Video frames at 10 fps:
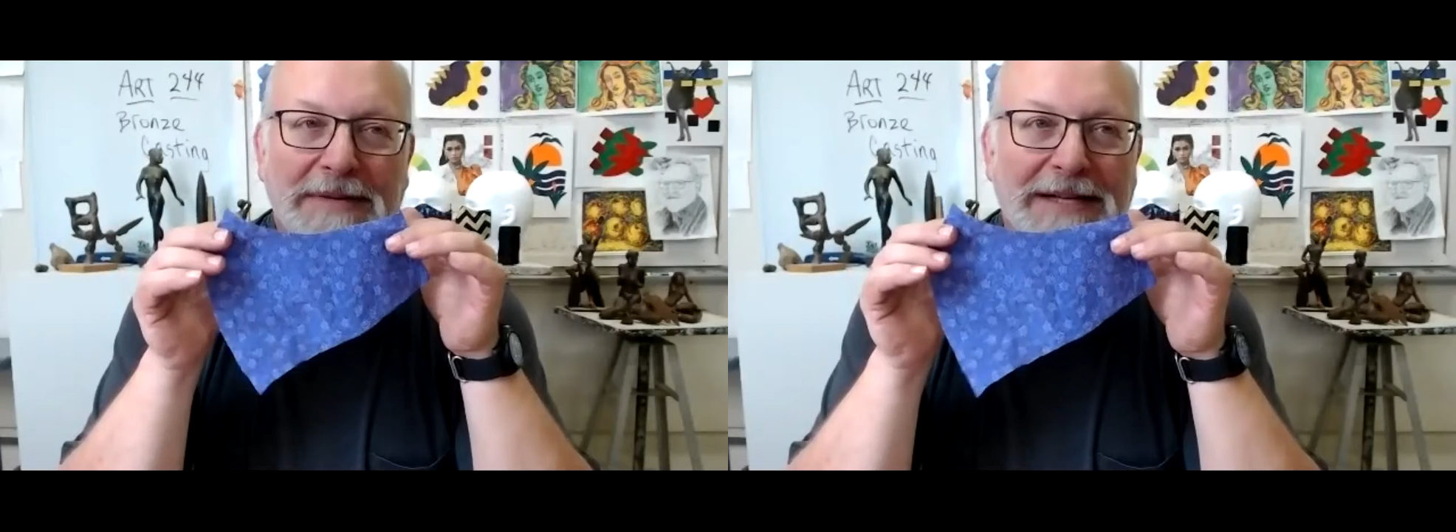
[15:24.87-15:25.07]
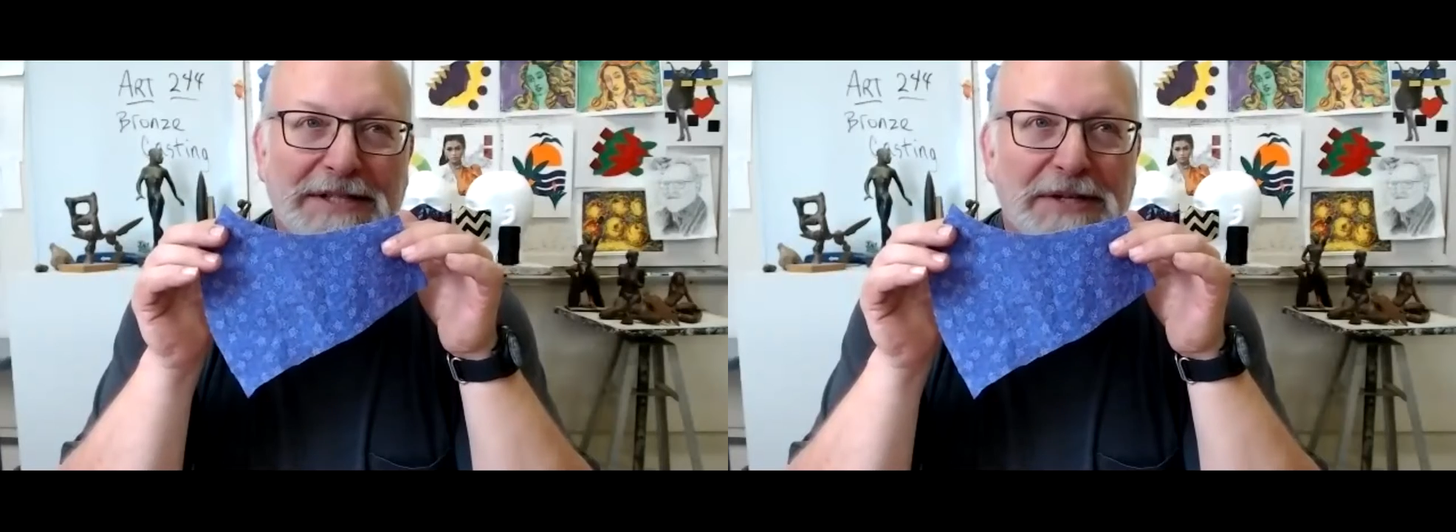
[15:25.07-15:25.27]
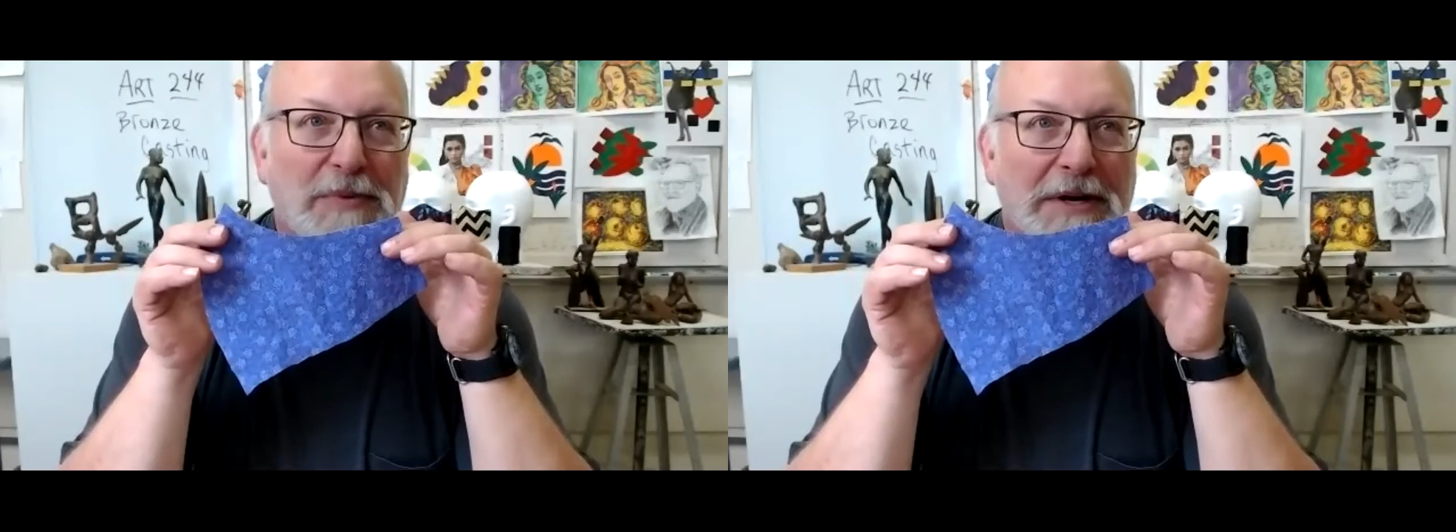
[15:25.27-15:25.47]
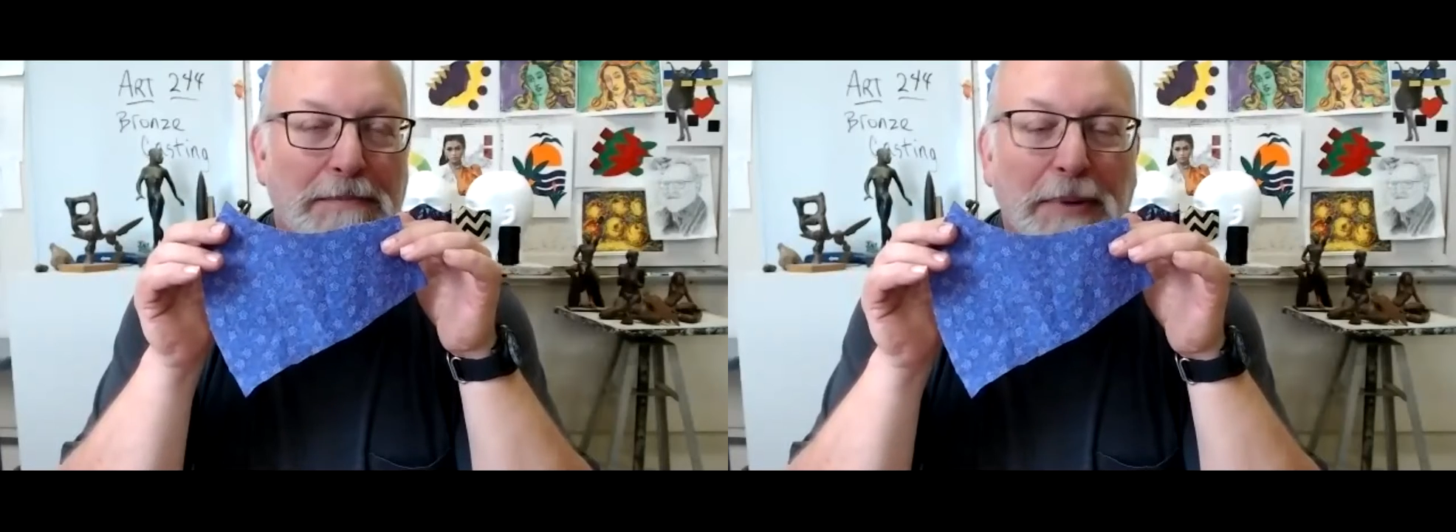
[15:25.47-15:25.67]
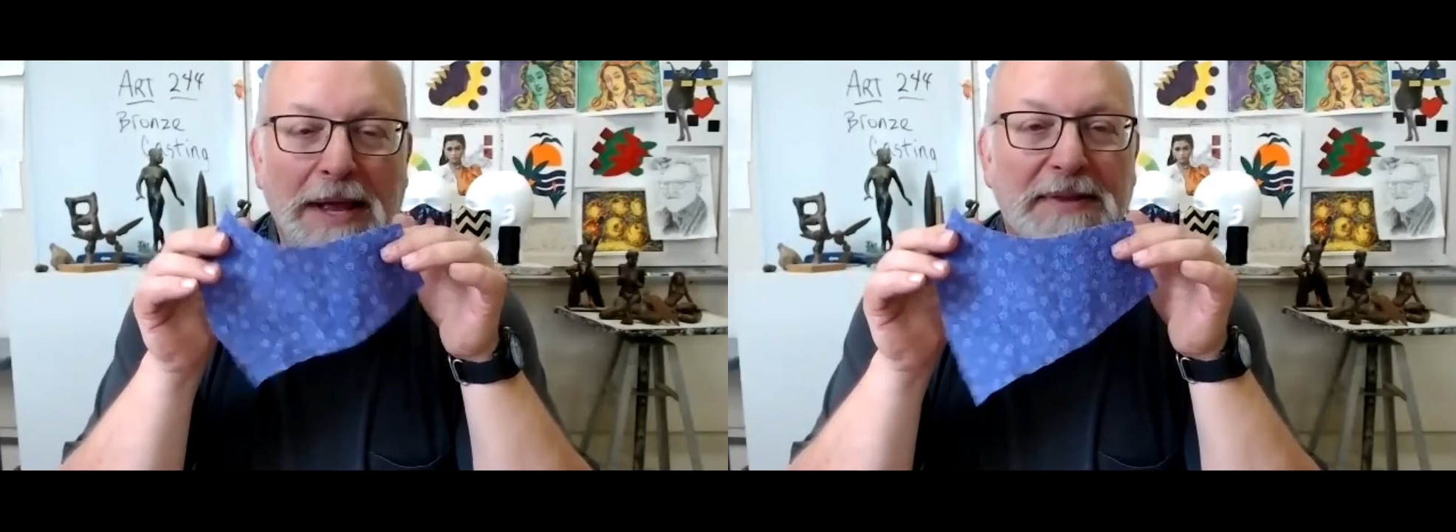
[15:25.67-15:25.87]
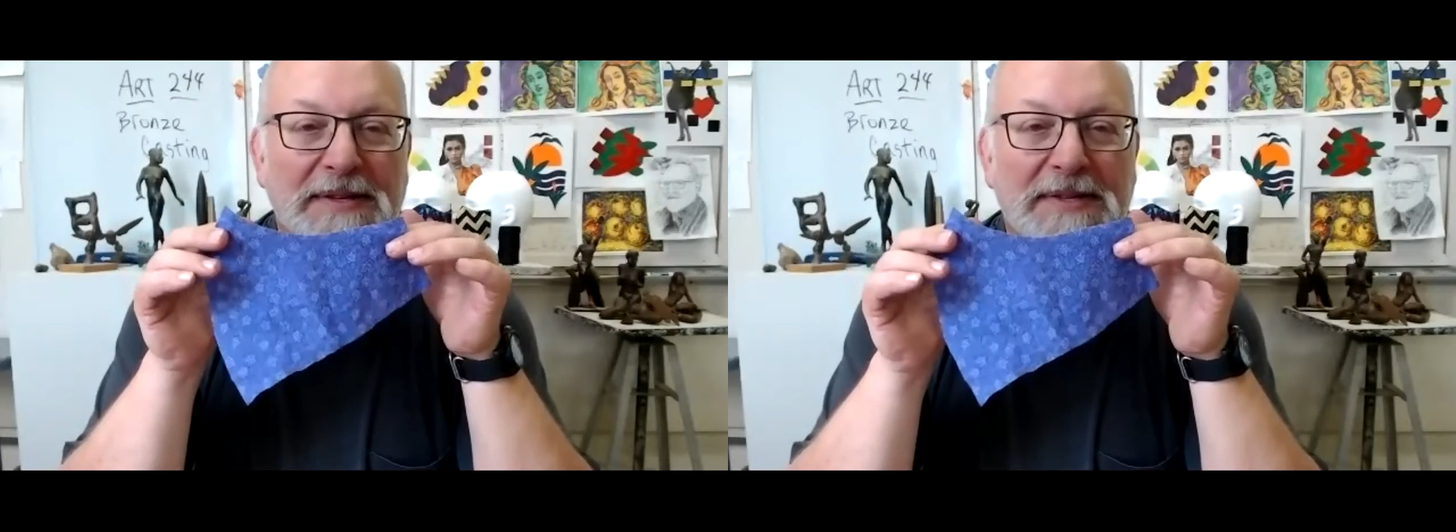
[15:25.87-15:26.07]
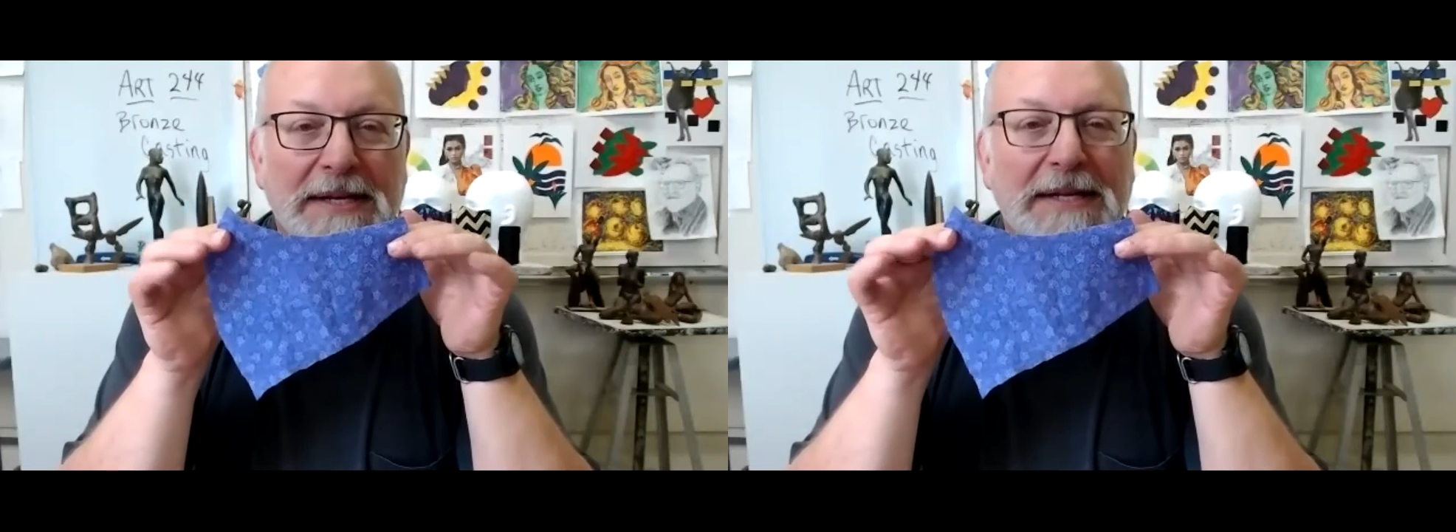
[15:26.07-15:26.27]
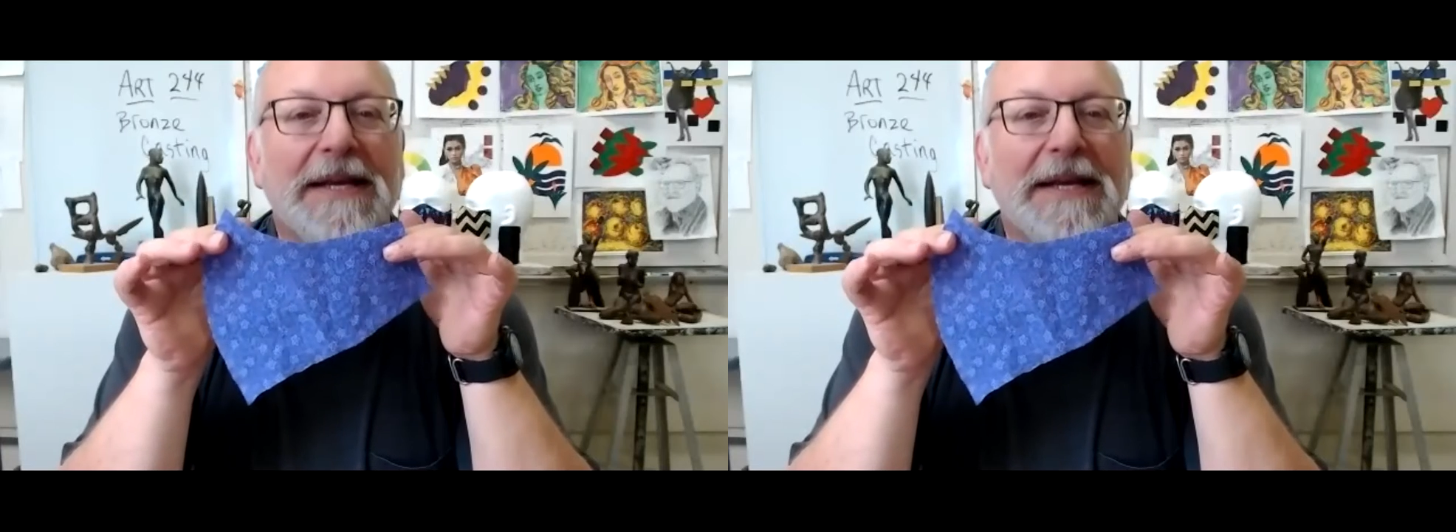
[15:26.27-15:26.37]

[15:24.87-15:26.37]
I just wanted to plant the seed,